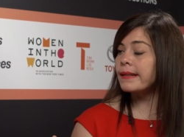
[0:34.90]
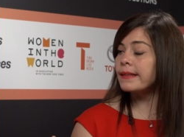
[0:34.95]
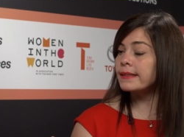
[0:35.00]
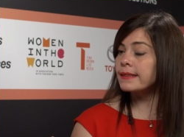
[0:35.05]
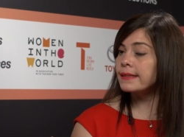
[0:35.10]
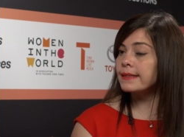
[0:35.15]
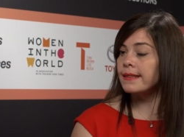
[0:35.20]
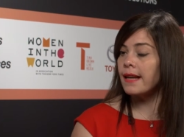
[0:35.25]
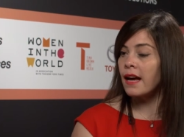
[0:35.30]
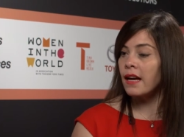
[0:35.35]

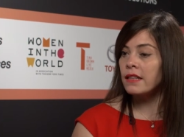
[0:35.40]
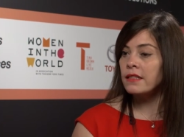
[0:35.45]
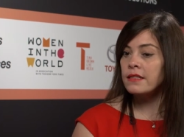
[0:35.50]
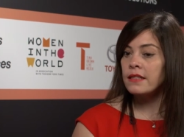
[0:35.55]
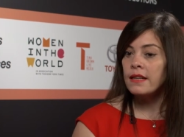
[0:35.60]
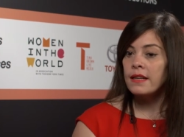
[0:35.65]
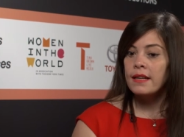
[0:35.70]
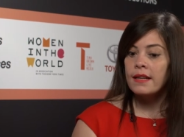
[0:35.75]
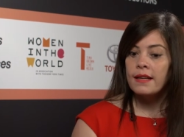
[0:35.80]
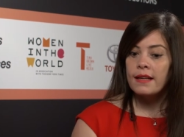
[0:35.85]
it's not.
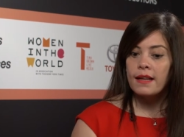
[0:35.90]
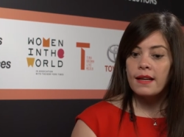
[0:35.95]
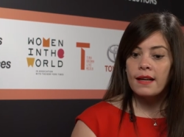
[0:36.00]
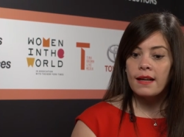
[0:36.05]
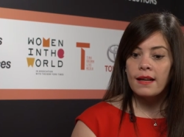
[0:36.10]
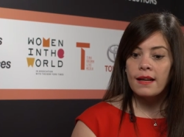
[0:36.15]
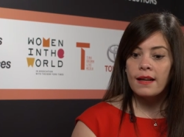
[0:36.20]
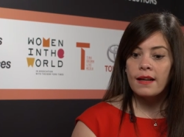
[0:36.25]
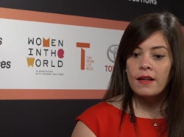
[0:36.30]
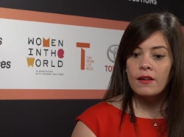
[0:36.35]

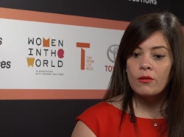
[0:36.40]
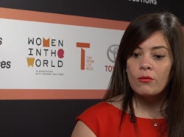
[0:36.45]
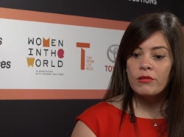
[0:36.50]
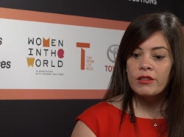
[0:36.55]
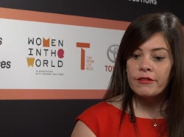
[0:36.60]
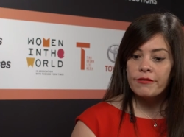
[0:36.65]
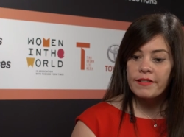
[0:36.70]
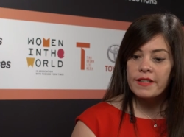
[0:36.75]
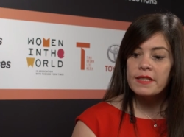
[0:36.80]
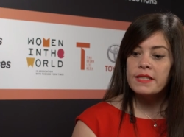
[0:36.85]

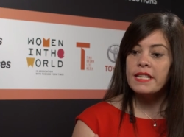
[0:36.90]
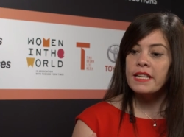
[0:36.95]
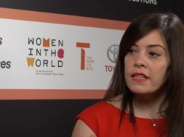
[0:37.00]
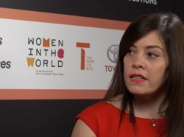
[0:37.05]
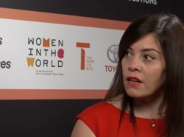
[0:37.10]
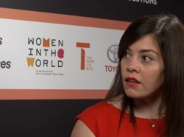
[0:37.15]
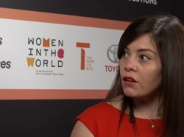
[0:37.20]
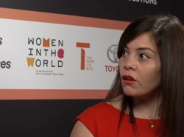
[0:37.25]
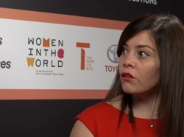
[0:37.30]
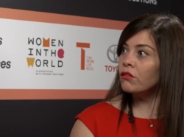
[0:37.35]
We're facing
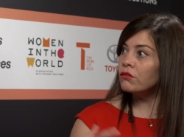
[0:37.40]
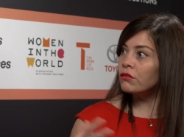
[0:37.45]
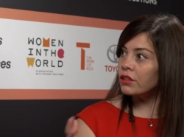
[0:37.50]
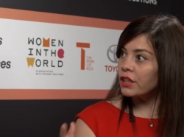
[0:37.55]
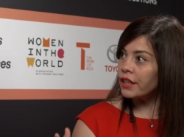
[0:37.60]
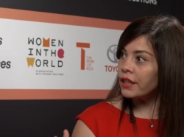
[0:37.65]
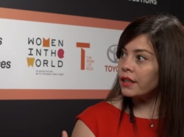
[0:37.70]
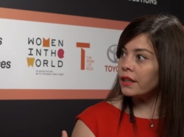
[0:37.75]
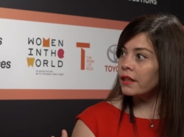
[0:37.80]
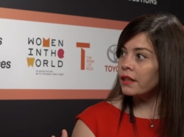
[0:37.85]
not
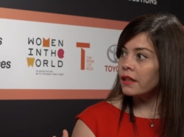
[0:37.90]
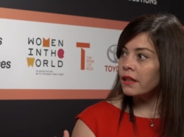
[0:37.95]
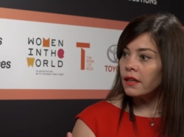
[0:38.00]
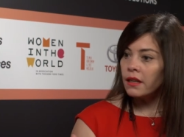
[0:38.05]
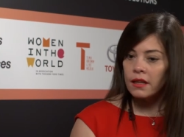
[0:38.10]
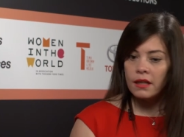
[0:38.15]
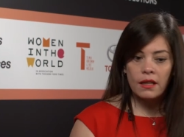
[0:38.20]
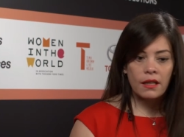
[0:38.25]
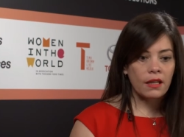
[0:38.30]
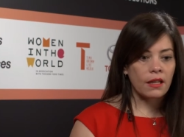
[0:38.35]
only
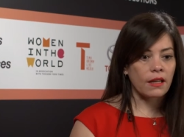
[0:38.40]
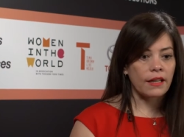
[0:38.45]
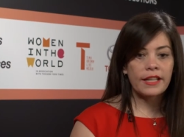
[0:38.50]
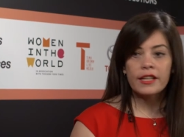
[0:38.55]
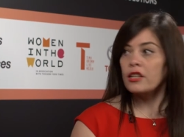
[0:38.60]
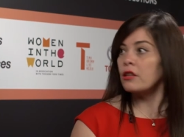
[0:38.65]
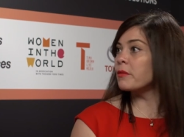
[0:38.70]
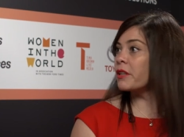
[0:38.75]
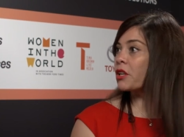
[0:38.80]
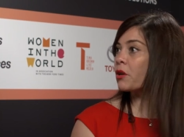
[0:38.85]

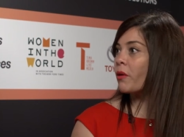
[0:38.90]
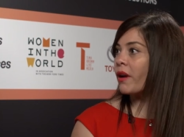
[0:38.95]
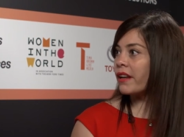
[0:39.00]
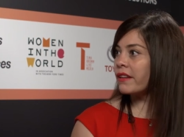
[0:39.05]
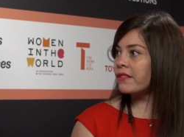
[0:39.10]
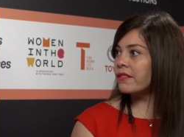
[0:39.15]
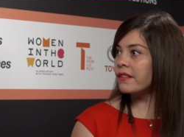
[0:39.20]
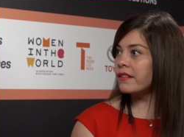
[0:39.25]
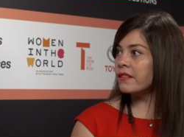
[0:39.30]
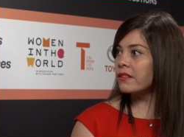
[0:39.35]
economic
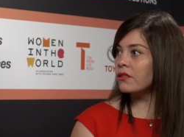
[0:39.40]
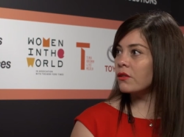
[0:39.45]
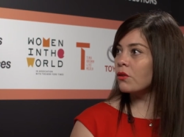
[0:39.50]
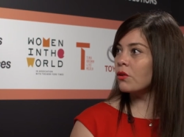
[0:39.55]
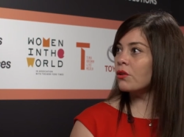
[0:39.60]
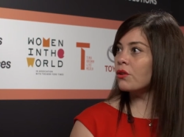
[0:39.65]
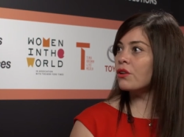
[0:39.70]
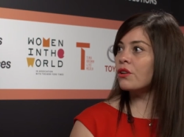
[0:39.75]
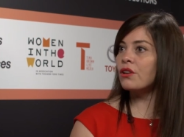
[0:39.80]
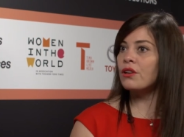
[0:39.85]
crisis
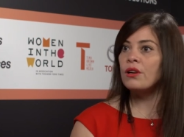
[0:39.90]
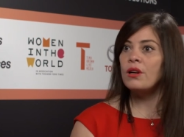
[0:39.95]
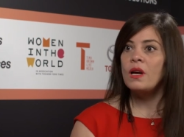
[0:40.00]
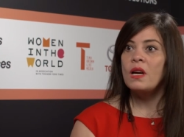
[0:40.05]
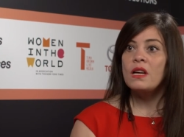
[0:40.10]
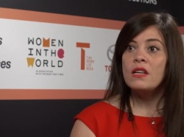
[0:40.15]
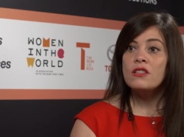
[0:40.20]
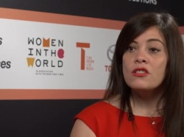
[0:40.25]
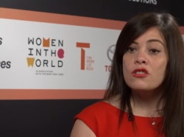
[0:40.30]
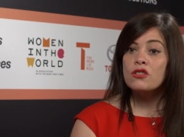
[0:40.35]
or
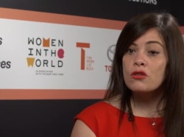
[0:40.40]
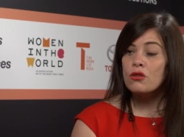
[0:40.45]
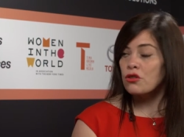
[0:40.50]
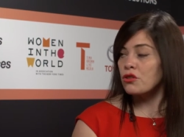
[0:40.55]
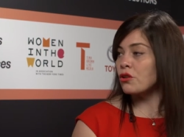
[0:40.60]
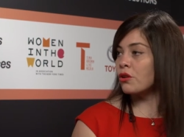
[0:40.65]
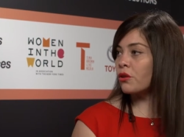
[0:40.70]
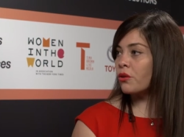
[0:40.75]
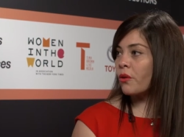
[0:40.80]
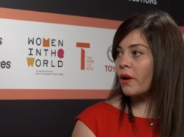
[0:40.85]

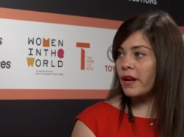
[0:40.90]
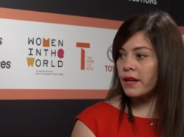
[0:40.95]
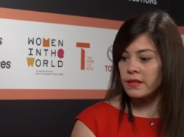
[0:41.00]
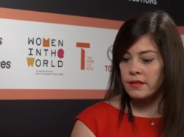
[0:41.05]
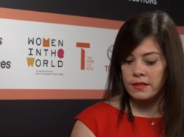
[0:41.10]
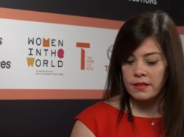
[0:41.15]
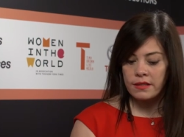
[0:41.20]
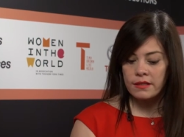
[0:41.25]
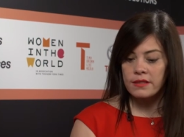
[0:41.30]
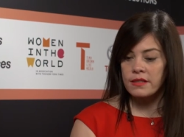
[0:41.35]
social
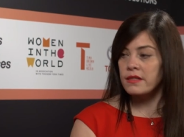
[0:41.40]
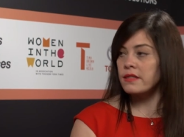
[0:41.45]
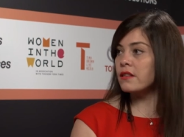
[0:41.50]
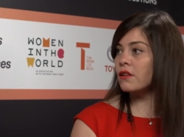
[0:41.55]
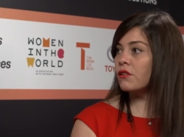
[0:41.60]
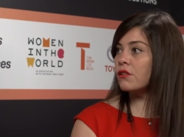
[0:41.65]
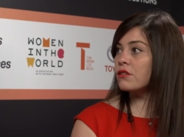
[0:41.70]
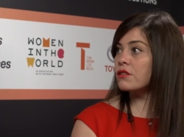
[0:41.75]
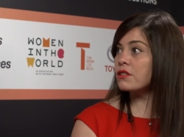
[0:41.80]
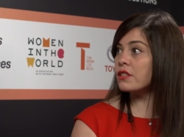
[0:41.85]
crisis
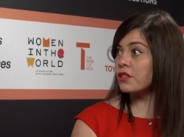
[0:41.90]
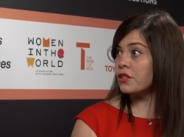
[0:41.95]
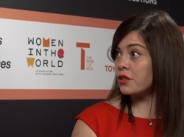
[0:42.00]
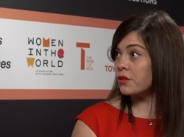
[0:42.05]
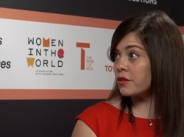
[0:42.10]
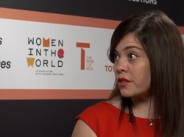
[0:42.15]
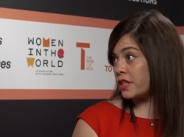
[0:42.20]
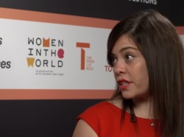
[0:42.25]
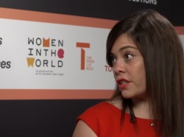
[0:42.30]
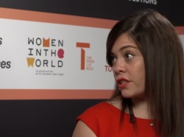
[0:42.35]
or
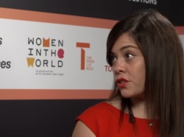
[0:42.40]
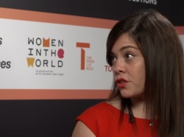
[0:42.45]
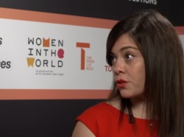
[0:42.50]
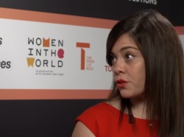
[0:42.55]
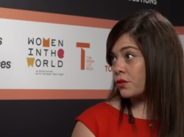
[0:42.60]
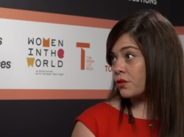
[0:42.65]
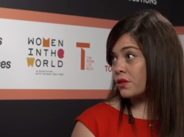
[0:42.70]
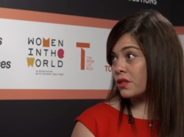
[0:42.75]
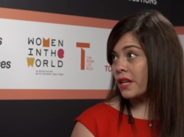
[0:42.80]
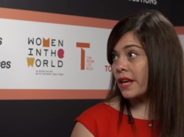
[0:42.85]
security
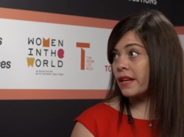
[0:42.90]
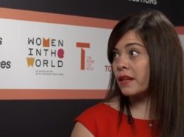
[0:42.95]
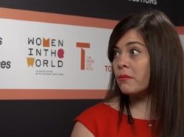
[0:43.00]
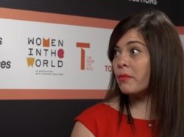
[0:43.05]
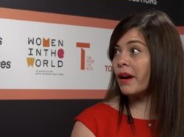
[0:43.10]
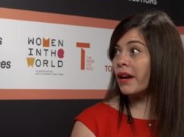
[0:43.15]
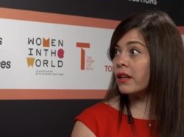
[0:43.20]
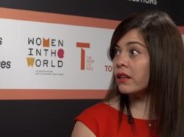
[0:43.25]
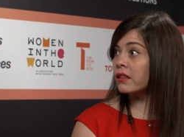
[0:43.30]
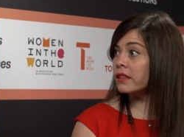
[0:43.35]
issues like
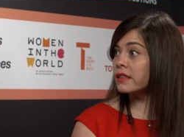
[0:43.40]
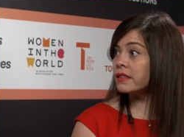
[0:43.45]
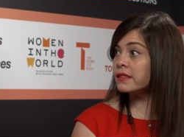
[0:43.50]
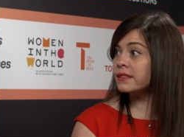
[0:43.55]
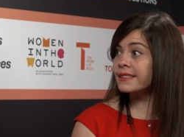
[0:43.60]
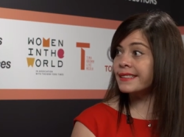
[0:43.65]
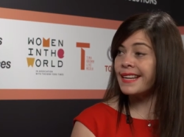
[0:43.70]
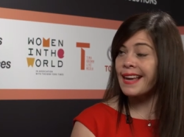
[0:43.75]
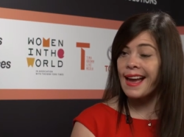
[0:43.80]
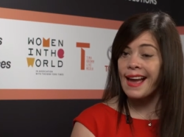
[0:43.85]

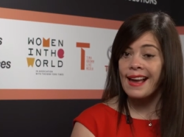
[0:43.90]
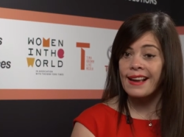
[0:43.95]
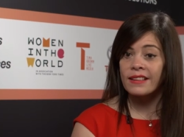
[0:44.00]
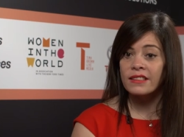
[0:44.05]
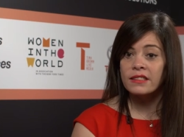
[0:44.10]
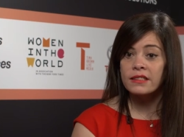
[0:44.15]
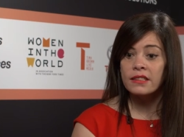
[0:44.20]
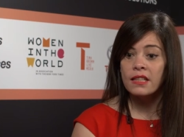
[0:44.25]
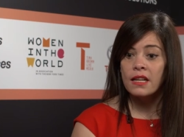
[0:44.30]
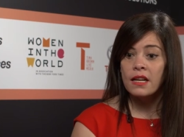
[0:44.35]
violence,
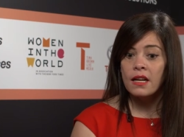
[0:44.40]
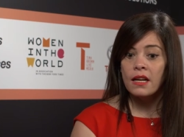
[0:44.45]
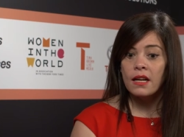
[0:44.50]
gangs,